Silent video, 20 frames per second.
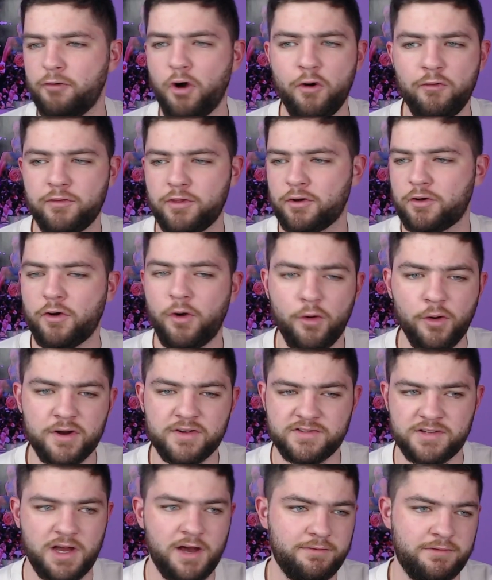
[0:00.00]
over the
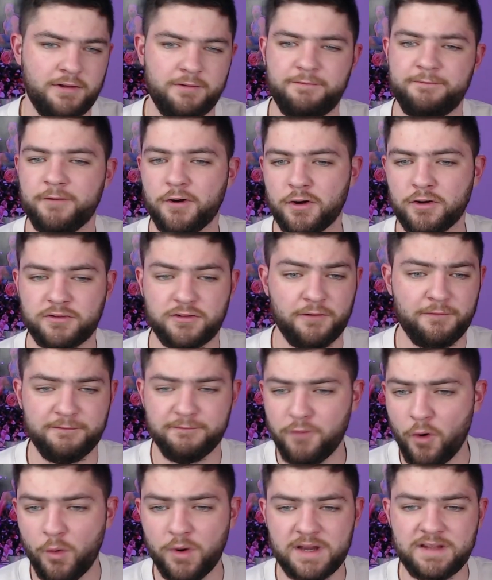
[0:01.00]
course of the first
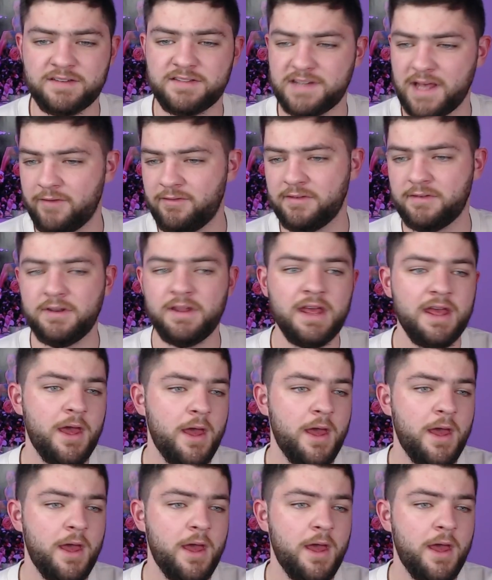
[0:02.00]
47